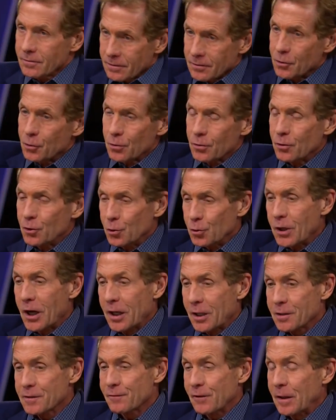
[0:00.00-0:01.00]
You're a
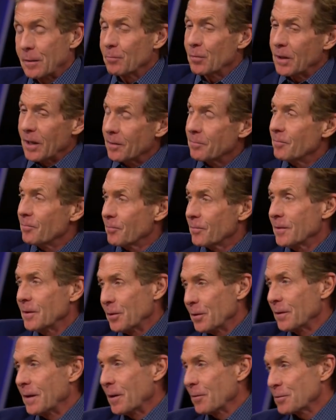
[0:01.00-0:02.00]
Udonis fan, but I'm you
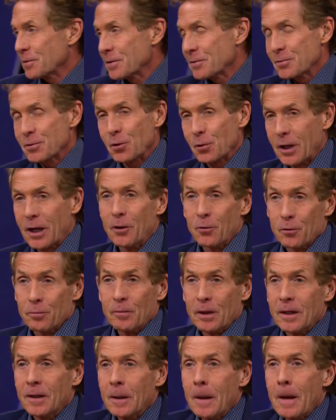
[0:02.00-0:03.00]
know, that was okay. You
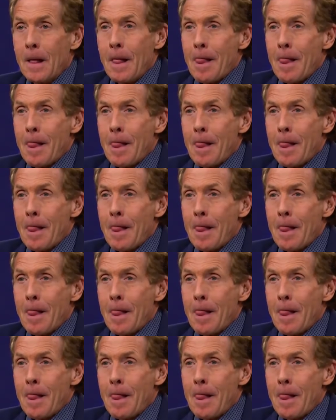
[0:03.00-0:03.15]
had, you was